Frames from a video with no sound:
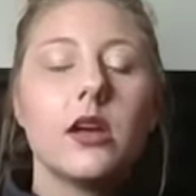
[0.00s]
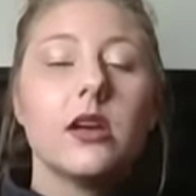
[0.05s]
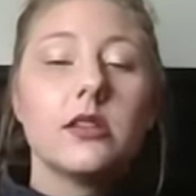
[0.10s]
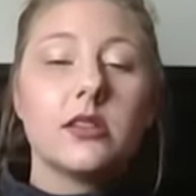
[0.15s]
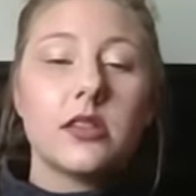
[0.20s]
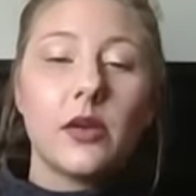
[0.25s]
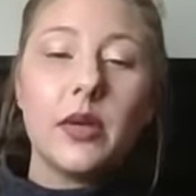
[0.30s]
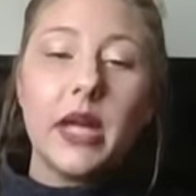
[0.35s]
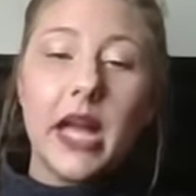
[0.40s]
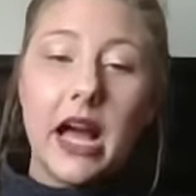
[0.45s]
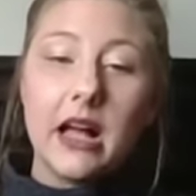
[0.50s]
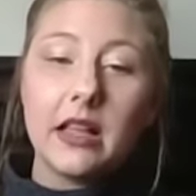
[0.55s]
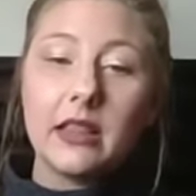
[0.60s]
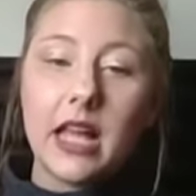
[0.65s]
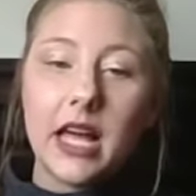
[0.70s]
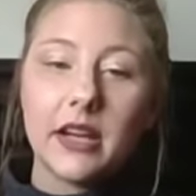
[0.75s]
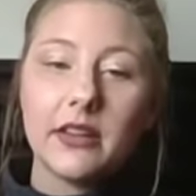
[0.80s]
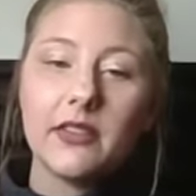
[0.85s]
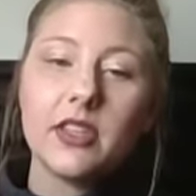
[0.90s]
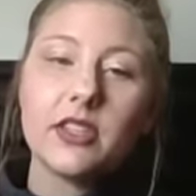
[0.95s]
So yeah, a
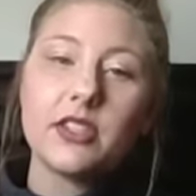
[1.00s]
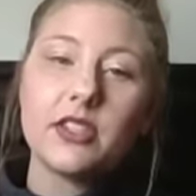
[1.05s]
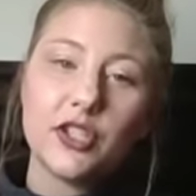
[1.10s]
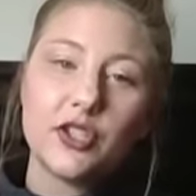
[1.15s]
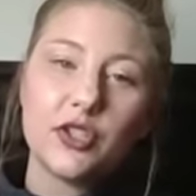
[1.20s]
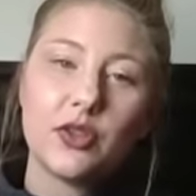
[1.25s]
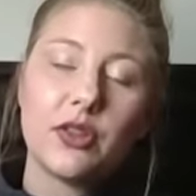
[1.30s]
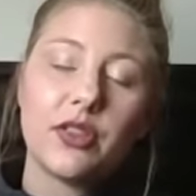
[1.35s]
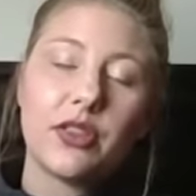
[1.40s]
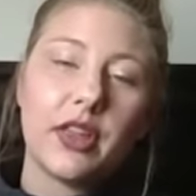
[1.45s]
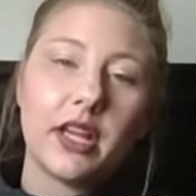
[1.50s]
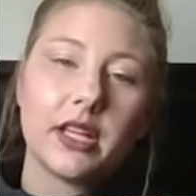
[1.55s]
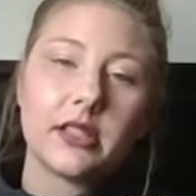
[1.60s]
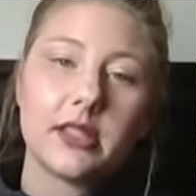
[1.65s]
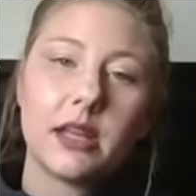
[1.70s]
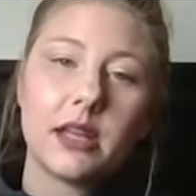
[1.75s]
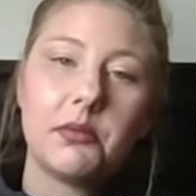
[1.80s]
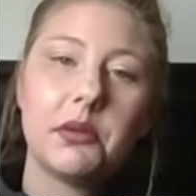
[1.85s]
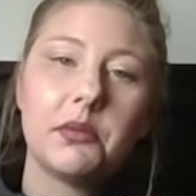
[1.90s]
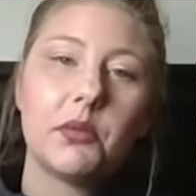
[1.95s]
lot of the digital things
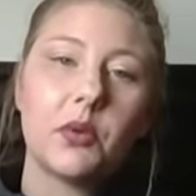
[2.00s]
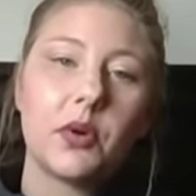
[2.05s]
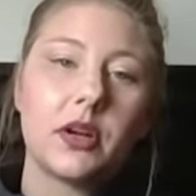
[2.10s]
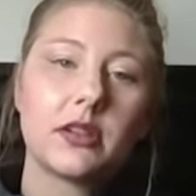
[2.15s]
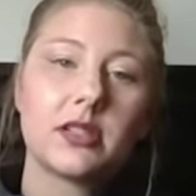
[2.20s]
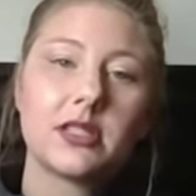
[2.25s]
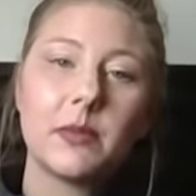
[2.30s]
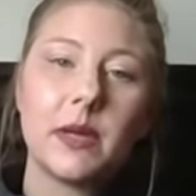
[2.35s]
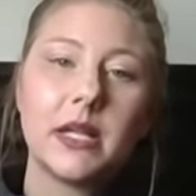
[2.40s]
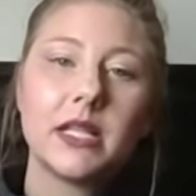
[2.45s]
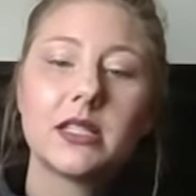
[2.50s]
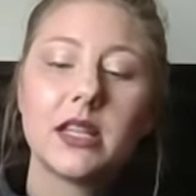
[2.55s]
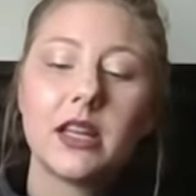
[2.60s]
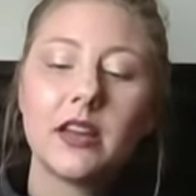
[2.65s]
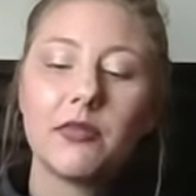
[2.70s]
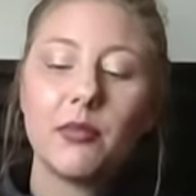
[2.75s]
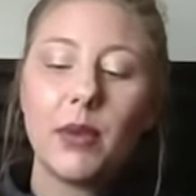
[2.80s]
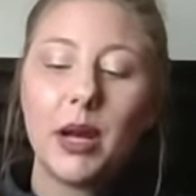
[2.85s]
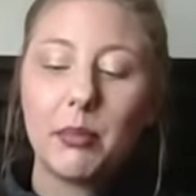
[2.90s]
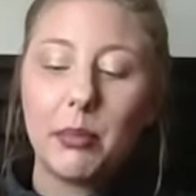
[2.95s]
can be more
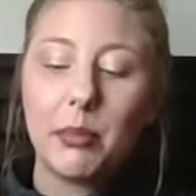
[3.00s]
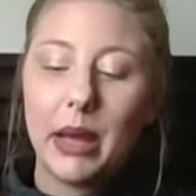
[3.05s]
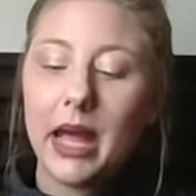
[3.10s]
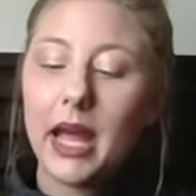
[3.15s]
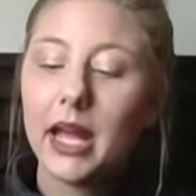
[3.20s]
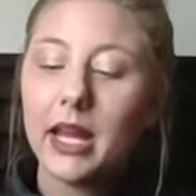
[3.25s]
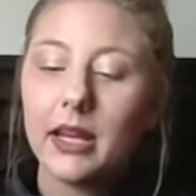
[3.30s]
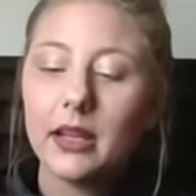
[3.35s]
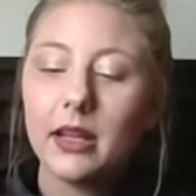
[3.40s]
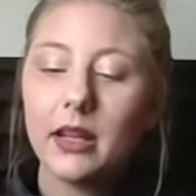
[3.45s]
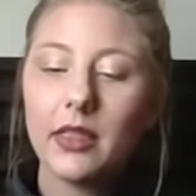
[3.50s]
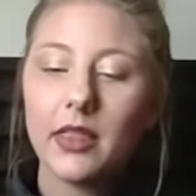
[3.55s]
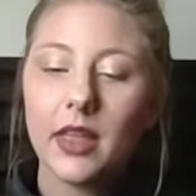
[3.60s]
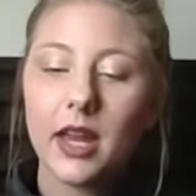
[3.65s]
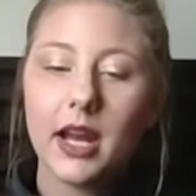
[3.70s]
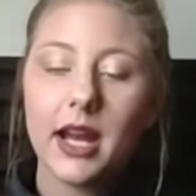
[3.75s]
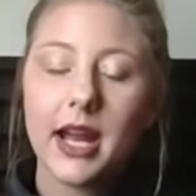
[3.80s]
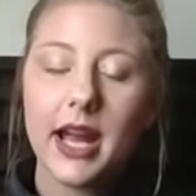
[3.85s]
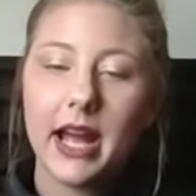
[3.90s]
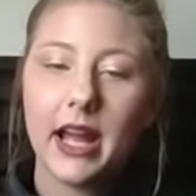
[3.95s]
expensive. My pen that
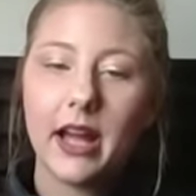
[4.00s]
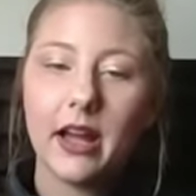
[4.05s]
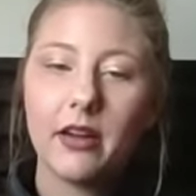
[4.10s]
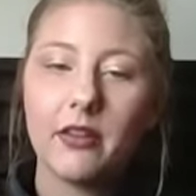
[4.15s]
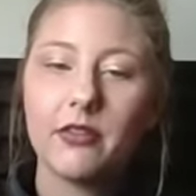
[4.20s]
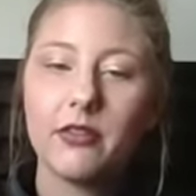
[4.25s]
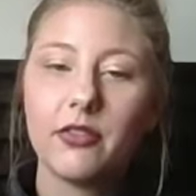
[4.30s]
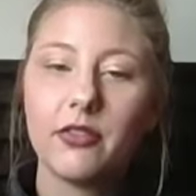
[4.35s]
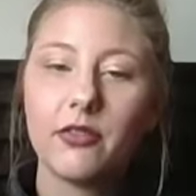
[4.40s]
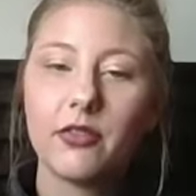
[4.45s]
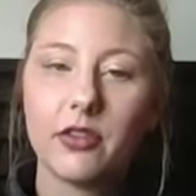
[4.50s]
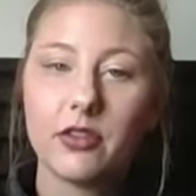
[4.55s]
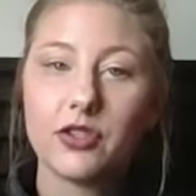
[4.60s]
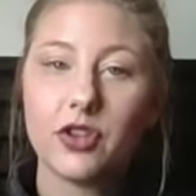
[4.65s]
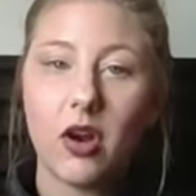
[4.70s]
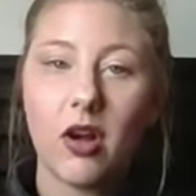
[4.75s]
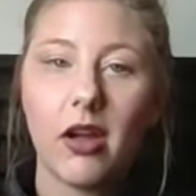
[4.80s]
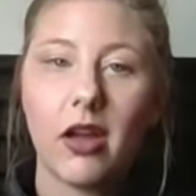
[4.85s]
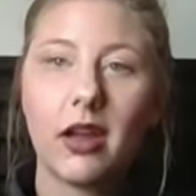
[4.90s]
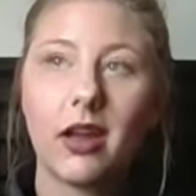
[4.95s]
I have for
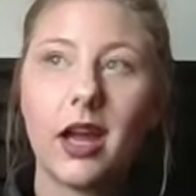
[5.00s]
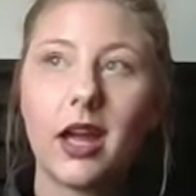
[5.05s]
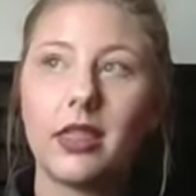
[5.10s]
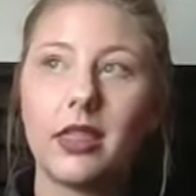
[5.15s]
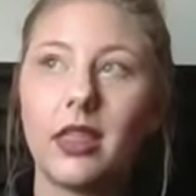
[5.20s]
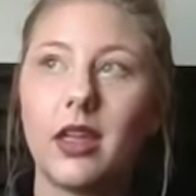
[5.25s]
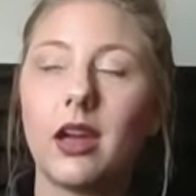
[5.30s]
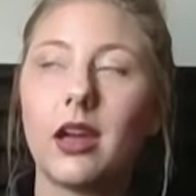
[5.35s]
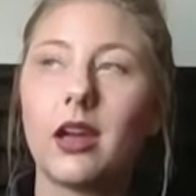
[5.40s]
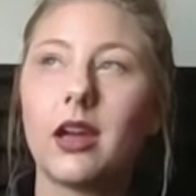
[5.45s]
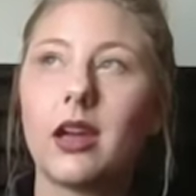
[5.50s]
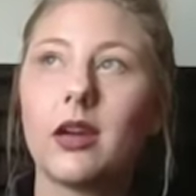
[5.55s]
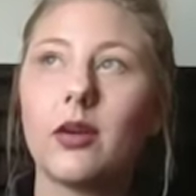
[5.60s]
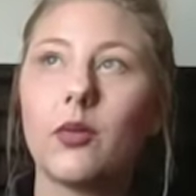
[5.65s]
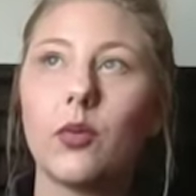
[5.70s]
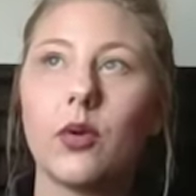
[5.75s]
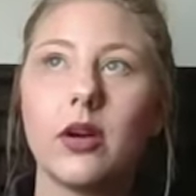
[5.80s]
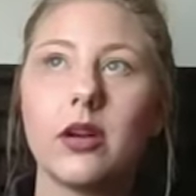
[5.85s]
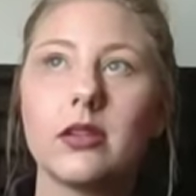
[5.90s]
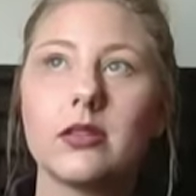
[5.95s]
drawing, I think
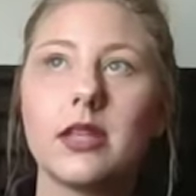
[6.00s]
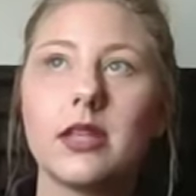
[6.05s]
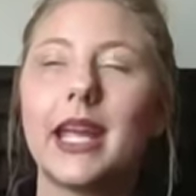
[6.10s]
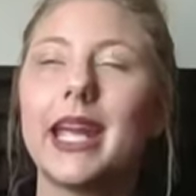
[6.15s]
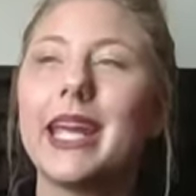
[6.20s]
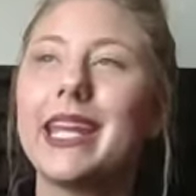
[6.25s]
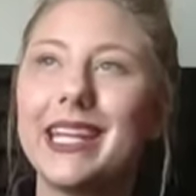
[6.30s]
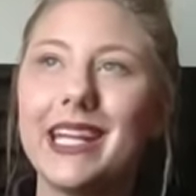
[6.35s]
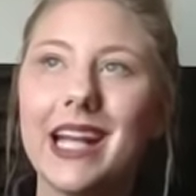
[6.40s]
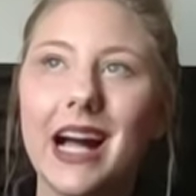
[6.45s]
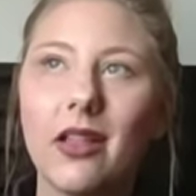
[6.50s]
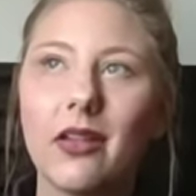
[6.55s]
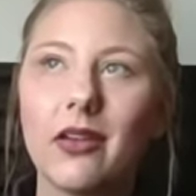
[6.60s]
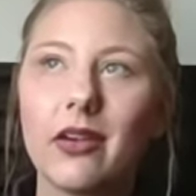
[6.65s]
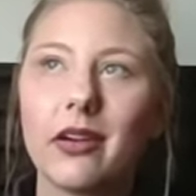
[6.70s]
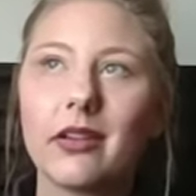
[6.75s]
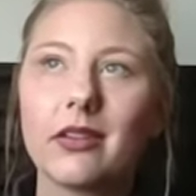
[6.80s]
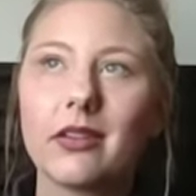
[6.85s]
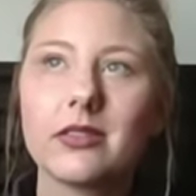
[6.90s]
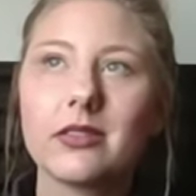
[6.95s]
was like
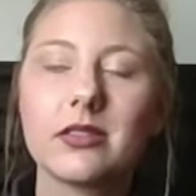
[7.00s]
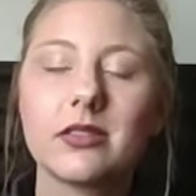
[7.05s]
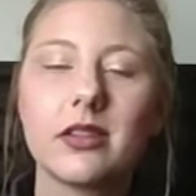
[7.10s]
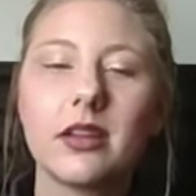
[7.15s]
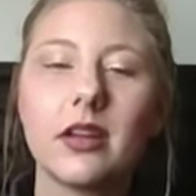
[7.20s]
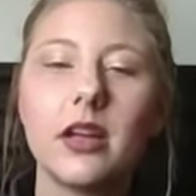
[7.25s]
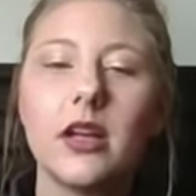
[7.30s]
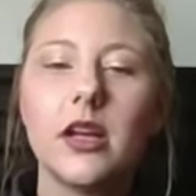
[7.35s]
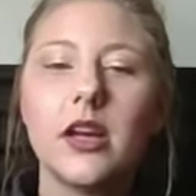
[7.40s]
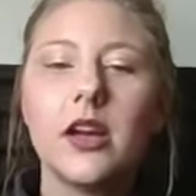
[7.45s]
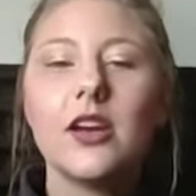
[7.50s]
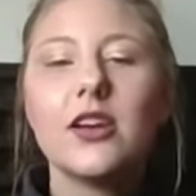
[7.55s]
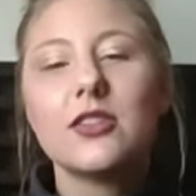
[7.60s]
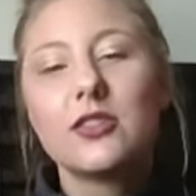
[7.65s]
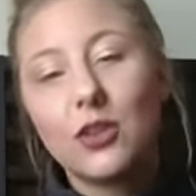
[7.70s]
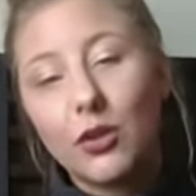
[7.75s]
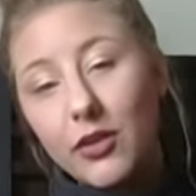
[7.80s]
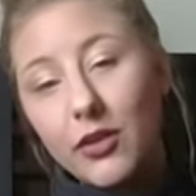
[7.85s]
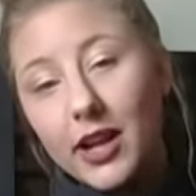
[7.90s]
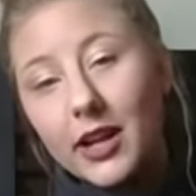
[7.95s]
$80.
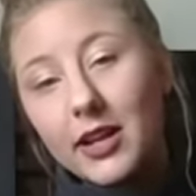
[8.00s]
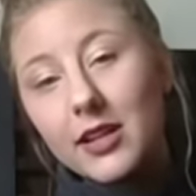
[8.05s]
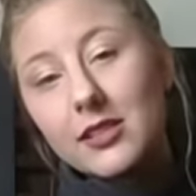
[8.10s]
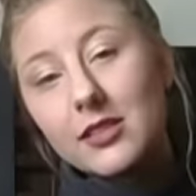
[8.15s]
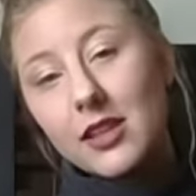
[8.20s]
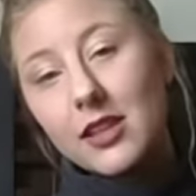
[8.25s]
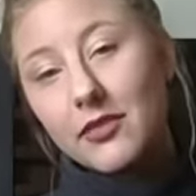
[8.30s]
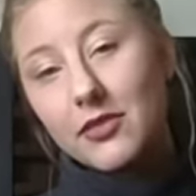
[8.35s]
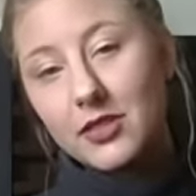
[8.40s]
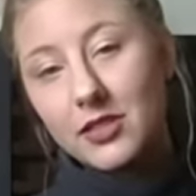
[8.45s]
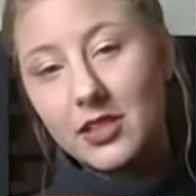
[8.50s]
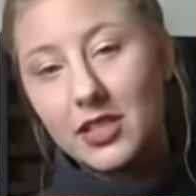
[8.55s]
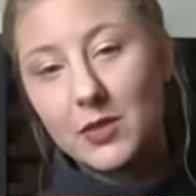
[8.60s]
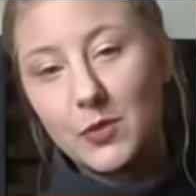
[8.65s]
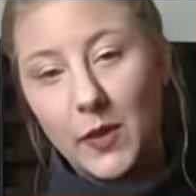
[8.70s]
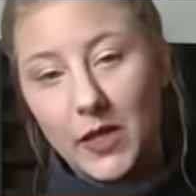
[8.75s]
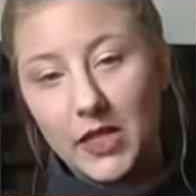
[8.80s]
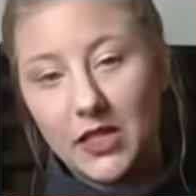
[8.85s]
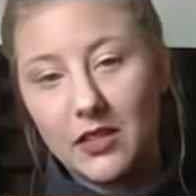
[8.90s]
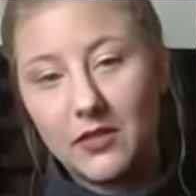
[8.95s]
So that kind of stuff is
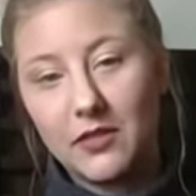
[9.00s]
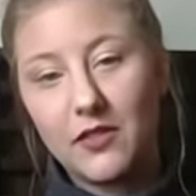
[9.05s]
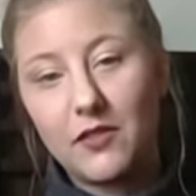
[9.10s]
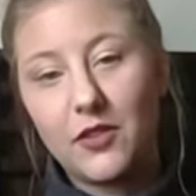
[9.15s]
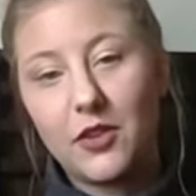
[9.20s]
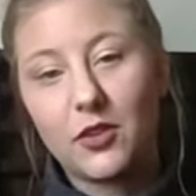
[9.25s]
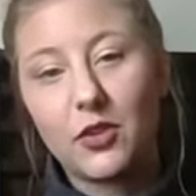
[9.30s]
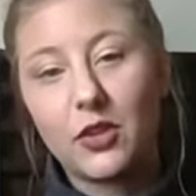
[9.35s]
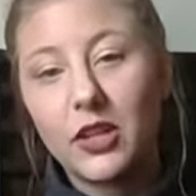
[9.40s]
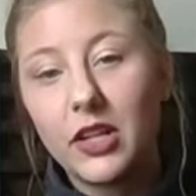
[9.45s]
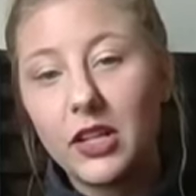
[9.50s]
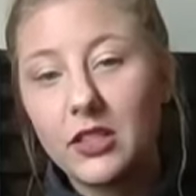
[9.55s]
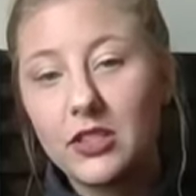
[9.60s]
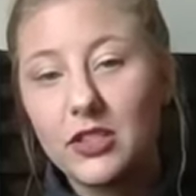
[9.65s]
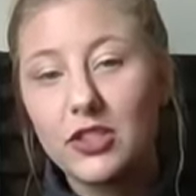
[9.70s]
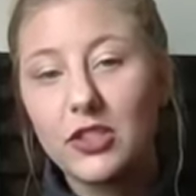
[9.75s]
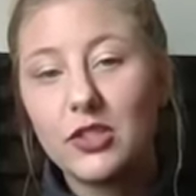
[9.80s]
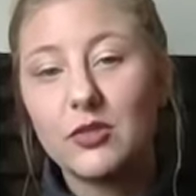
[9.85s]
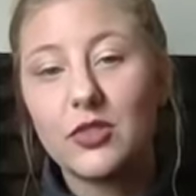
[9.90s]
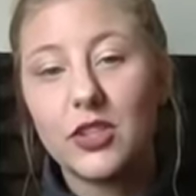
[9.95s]
expensive. If you're looking to
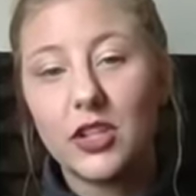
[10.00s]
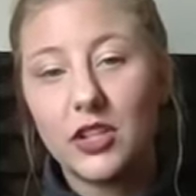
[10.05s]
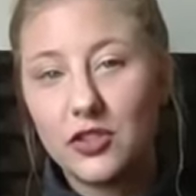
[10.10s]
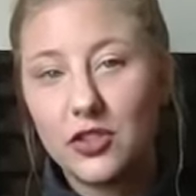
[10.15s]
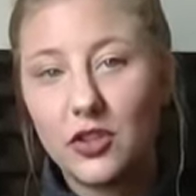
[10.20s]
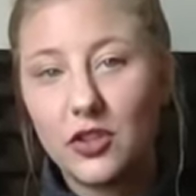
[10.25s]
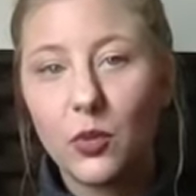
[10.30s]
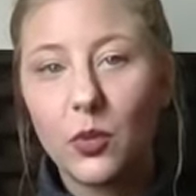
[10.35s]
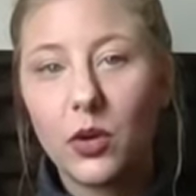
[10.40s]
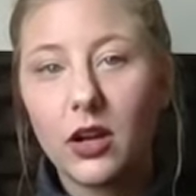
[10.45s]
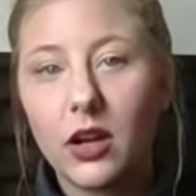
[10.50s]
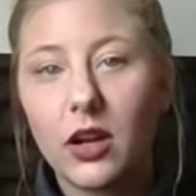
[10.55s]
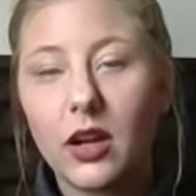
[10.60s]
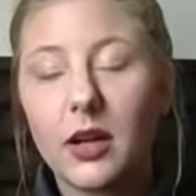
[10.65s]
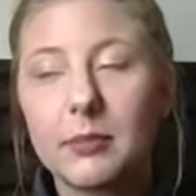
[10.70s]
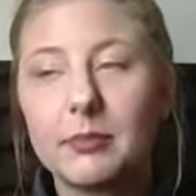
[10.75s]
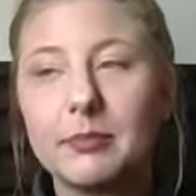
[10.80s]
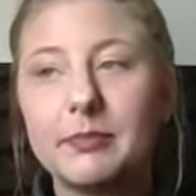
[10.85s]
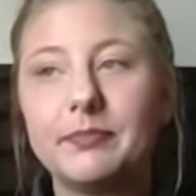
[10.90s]
do digital work,